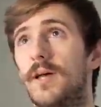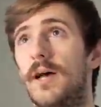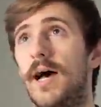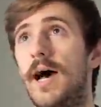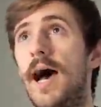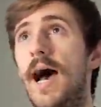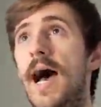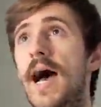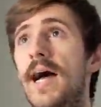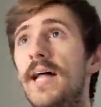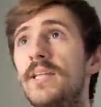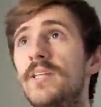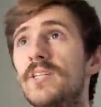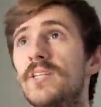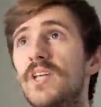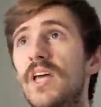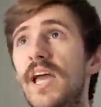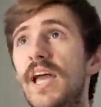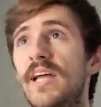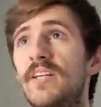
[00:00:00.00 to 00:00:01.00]
And
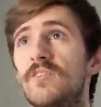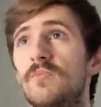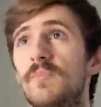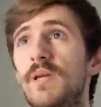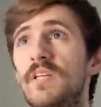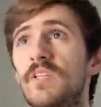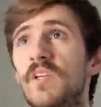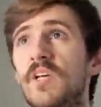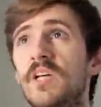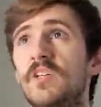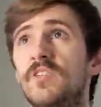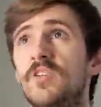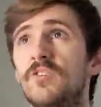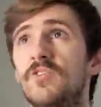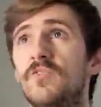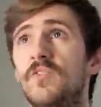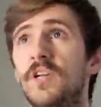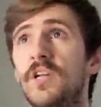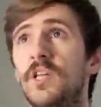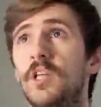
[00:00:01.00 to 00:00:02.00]
it maintains its
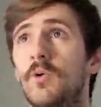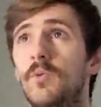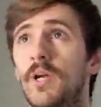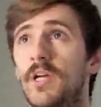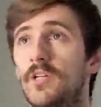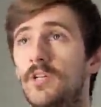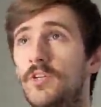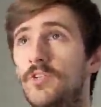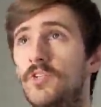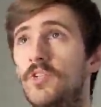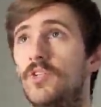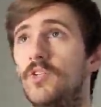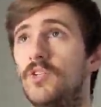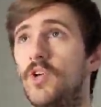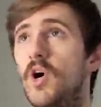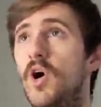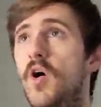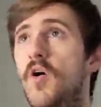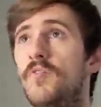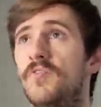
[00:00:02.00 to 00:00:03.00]
vanilla weaknesses
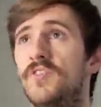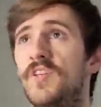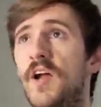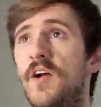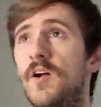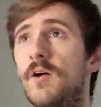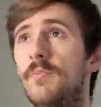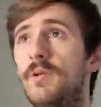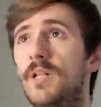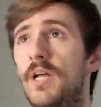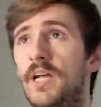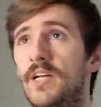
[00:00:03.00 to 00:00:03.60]
of terrible